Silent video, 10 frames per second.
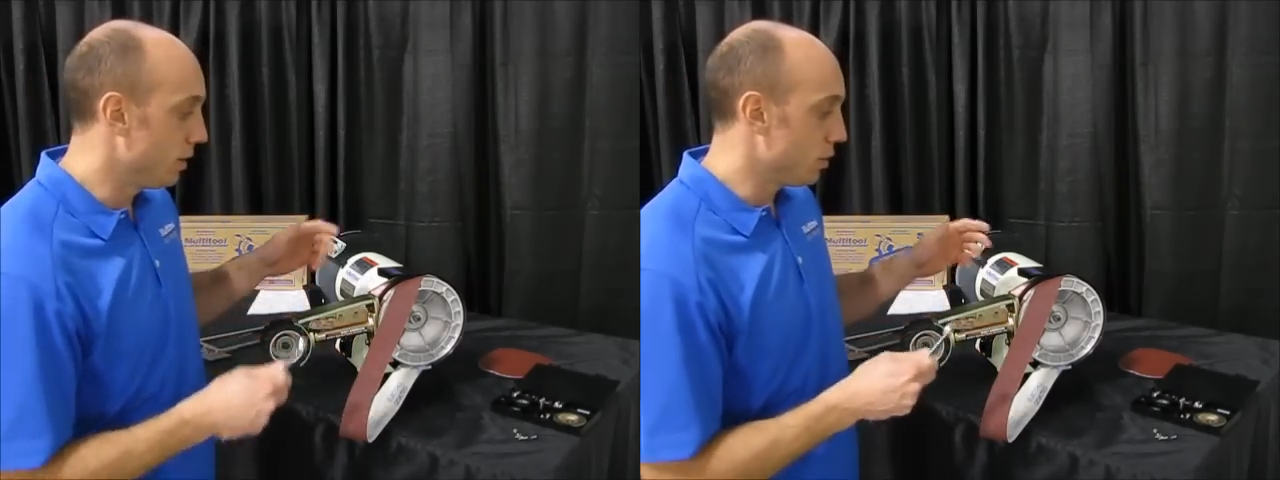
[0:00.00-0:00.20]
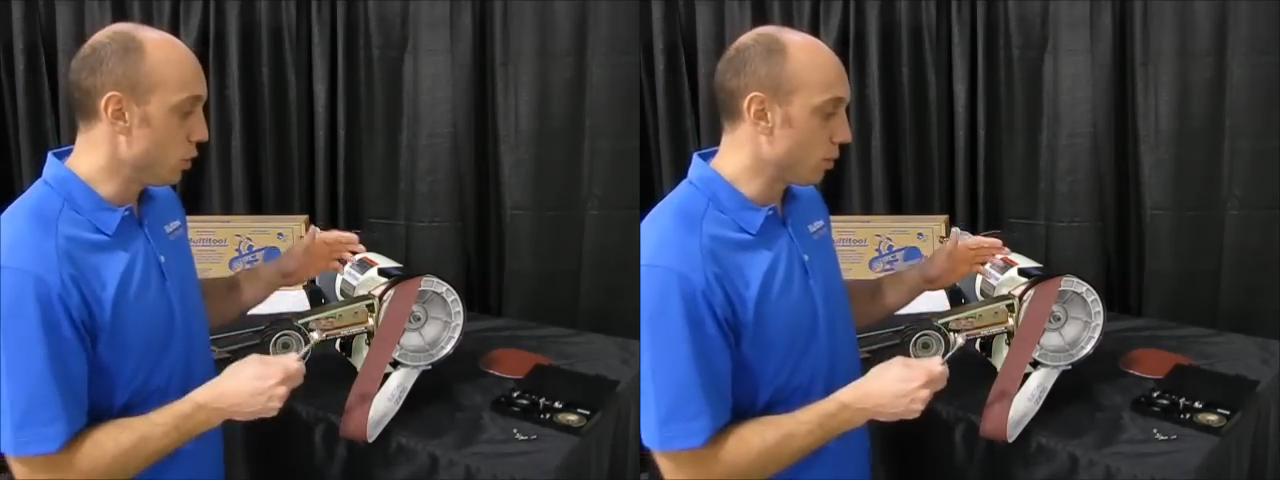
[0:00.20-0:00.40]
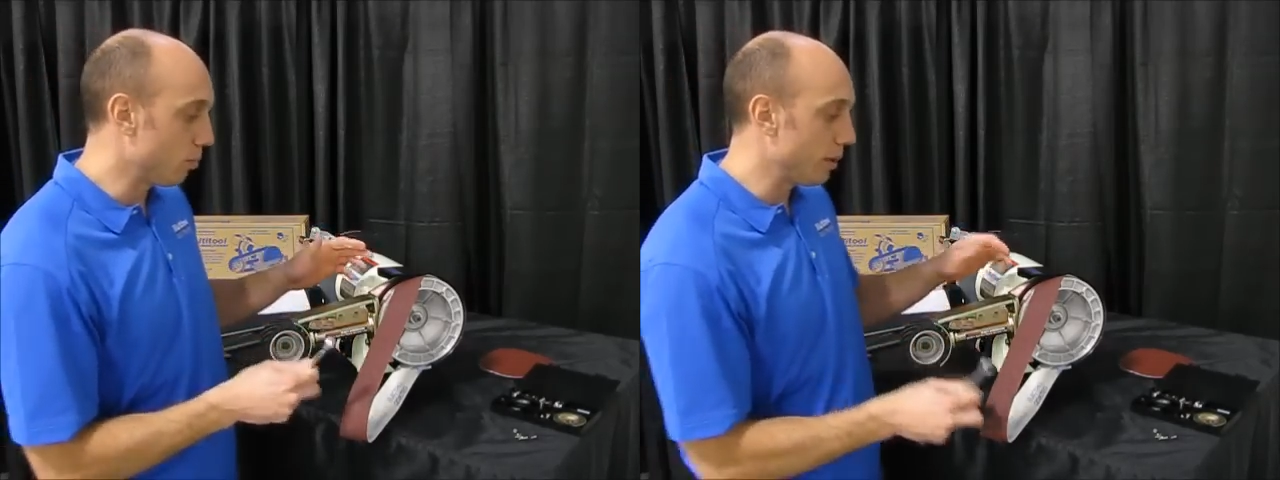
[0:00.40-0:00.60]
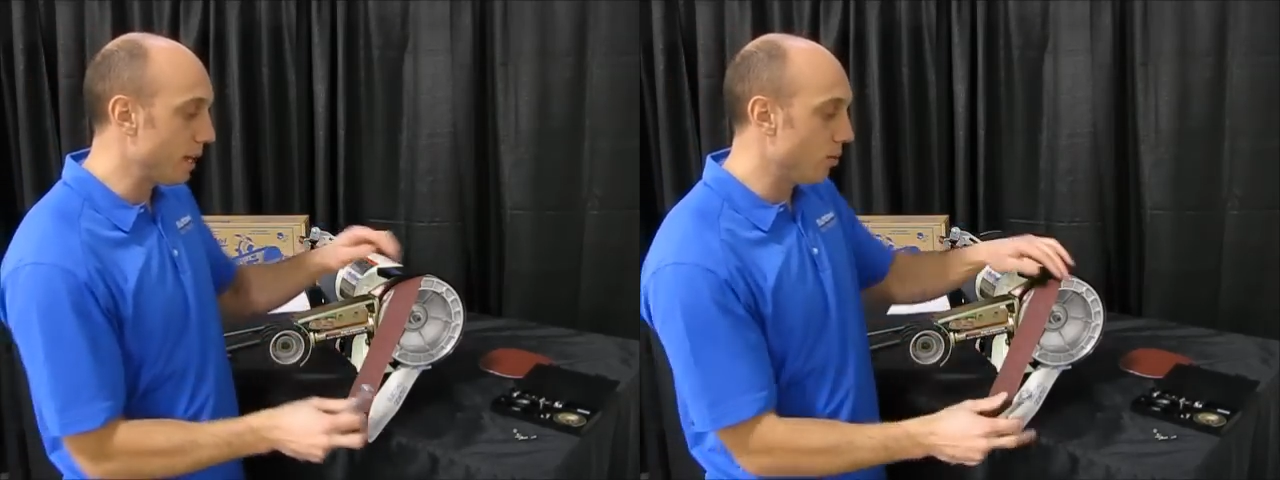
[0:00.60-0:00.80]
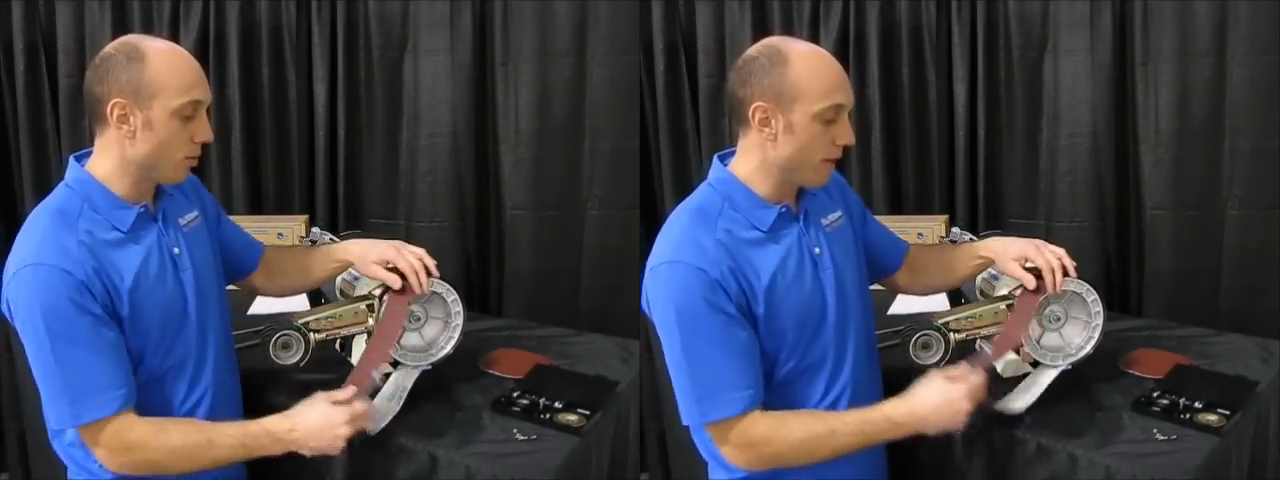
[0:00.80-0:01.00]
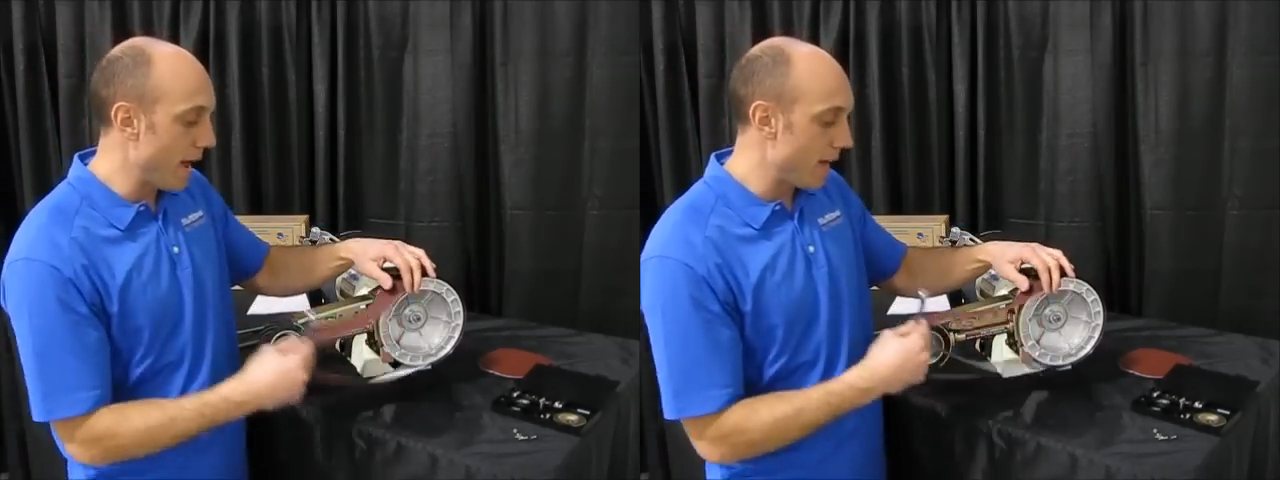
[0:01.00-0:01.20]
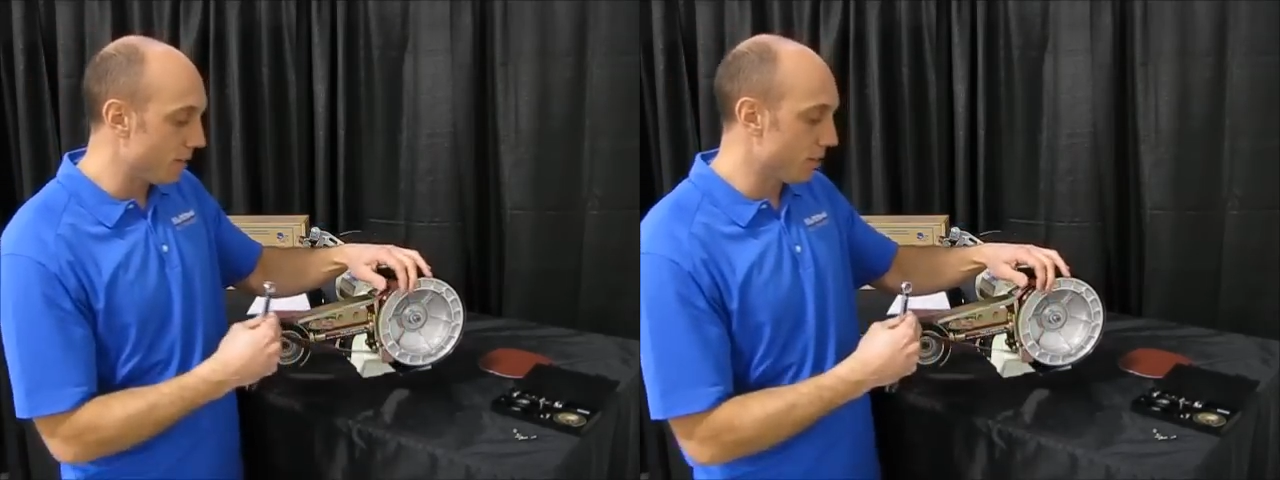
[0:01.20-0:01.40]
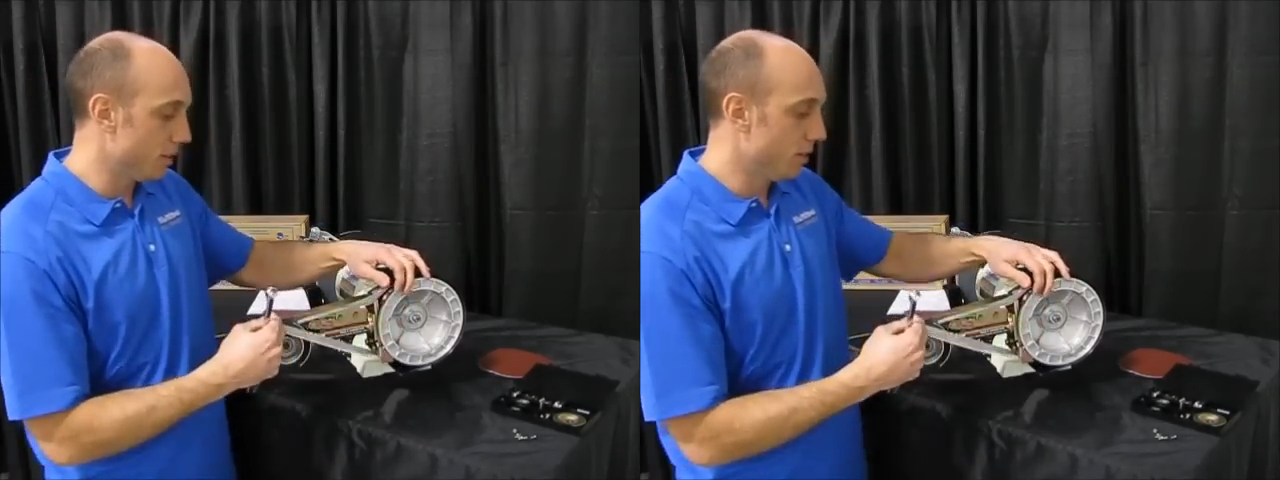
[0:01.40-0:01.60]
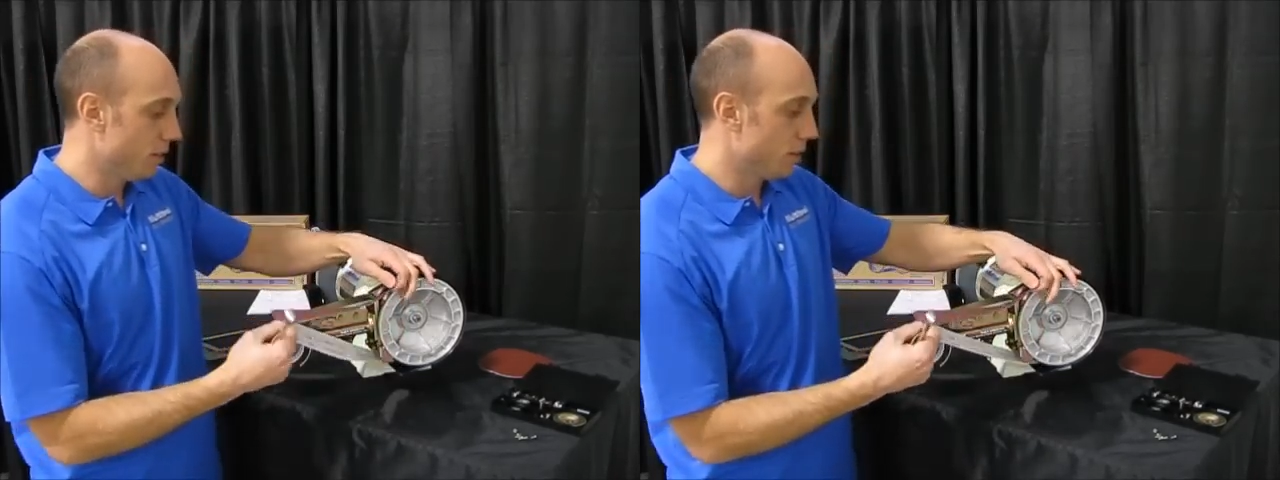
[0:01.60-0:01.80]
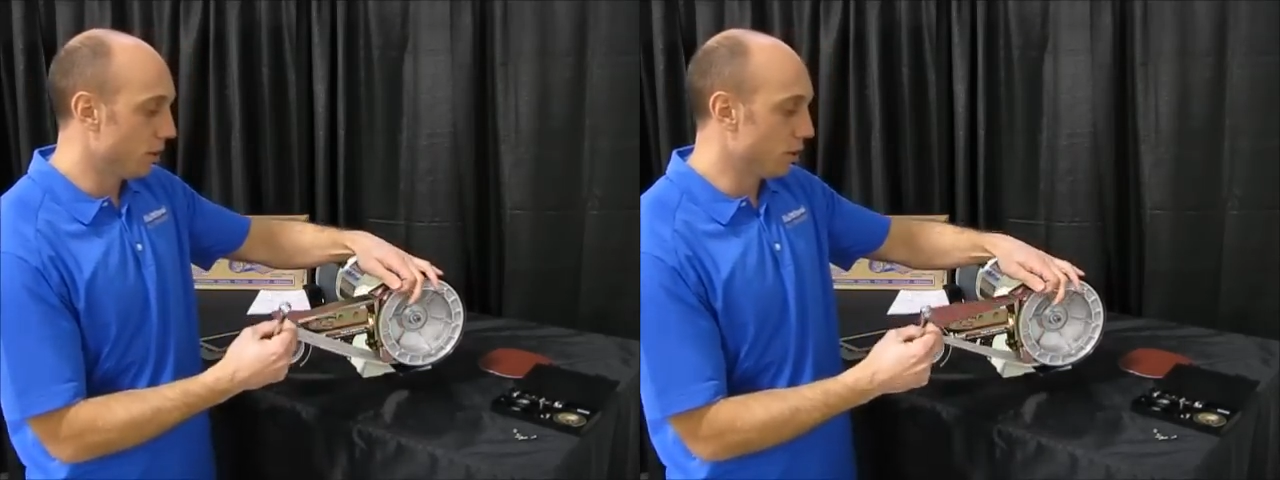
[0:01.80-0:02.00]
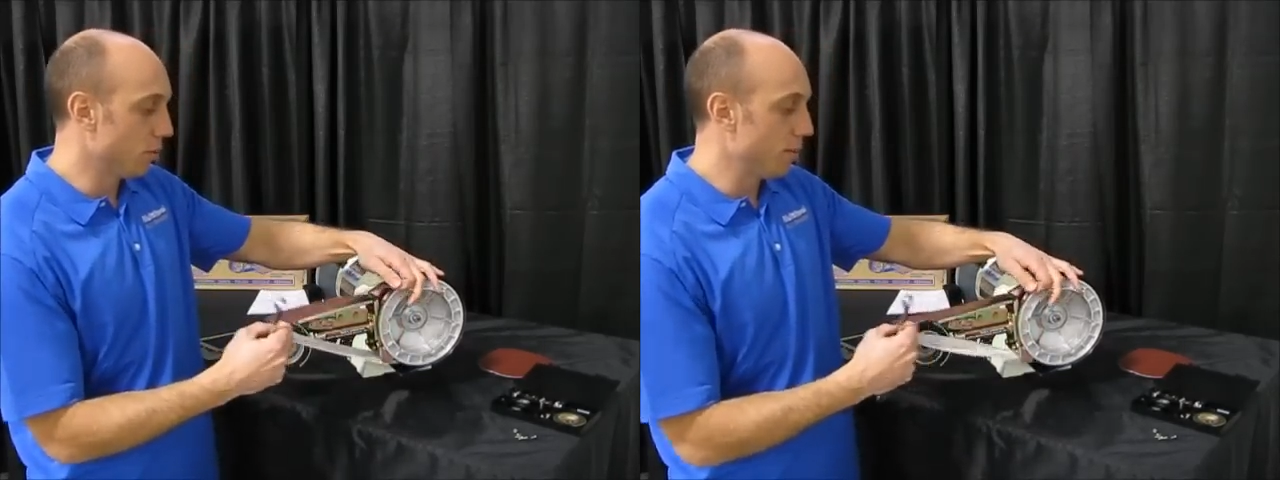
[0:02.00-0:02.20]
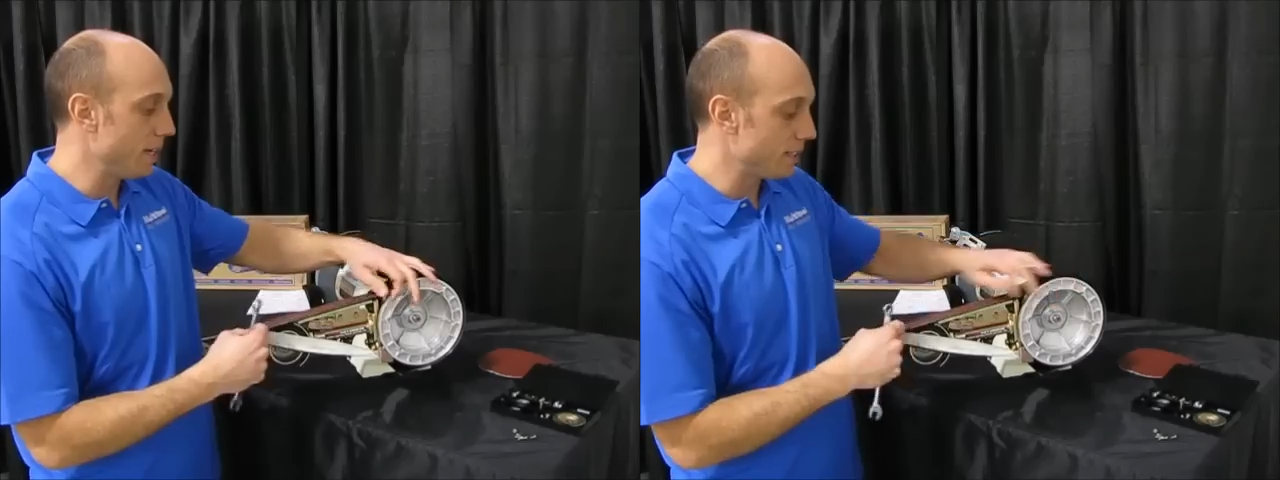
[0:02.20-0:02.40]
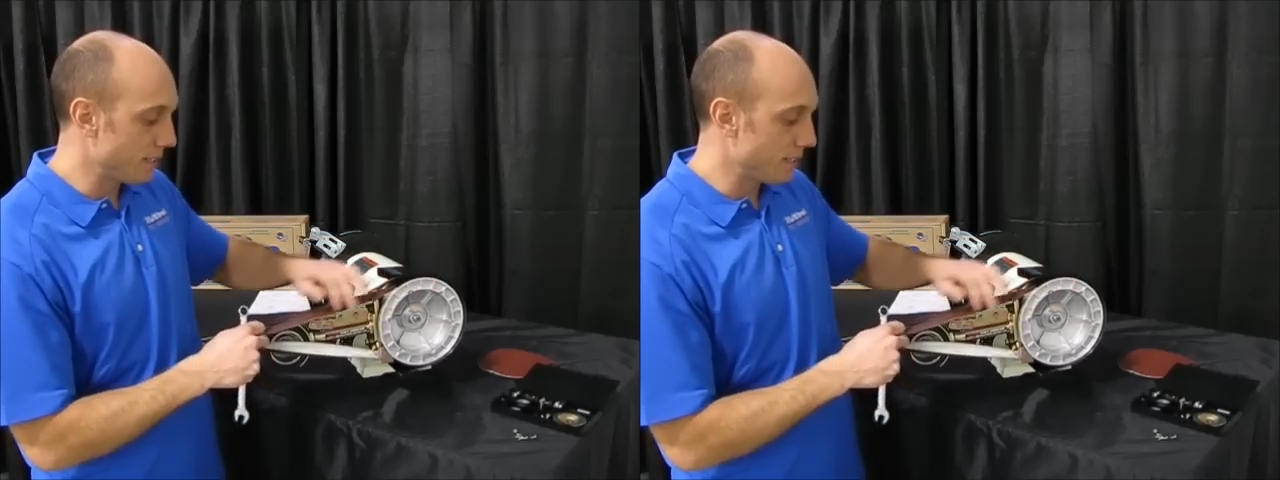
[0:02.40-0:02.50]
You can play with that a little bit,